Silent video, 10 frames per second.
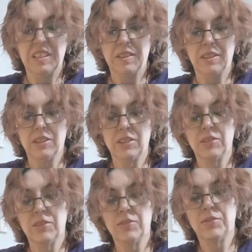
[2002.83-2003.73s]
I
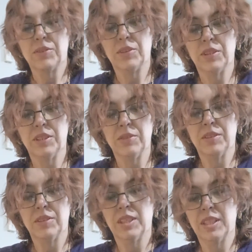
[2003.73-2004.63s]
figure
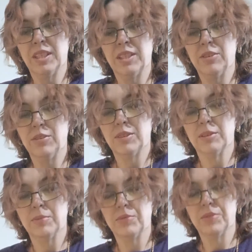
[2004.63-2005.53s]
I gotta do
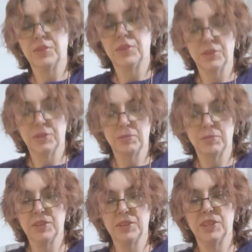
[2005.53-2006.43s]
something for
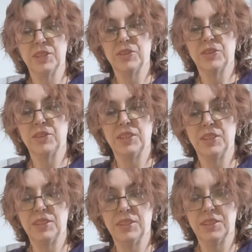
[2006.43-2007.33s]
Christmas last year. I
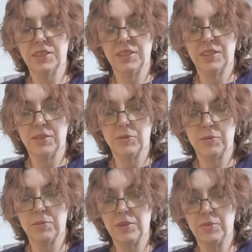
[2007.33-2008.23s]
did, and
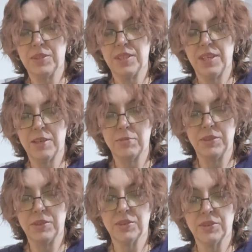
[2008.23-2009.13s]
everybody was happy,
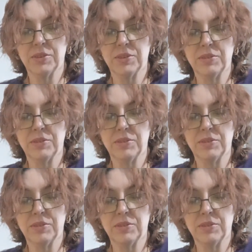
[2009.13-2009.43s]
so.